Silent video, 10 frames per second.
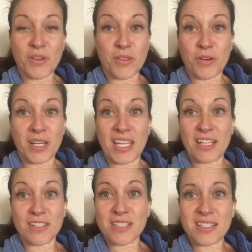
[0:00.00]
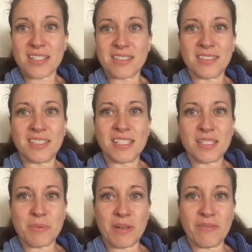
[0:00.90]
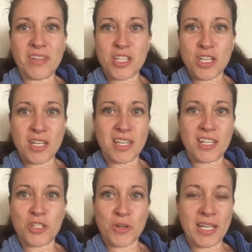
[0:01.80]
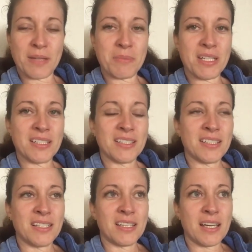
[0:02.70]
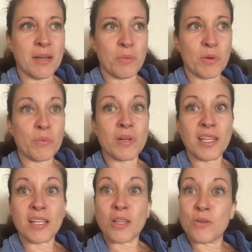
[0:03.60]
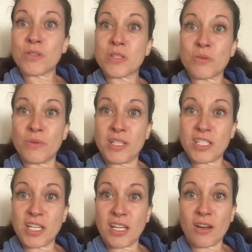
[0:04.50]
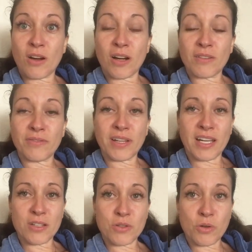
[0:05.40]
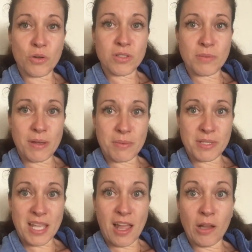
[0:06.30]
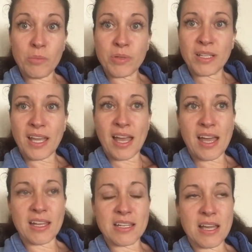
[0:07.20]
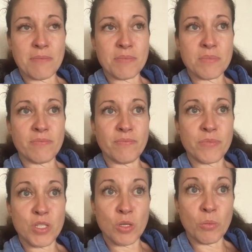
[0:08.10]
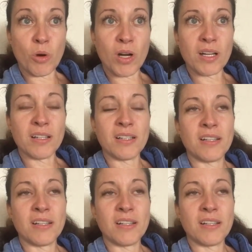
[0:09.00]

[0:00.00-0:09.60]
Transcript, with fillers: for 30 years. It's been a vision and a dream. and um, we're really close to reaching our financial goal to be able to help and um, do more.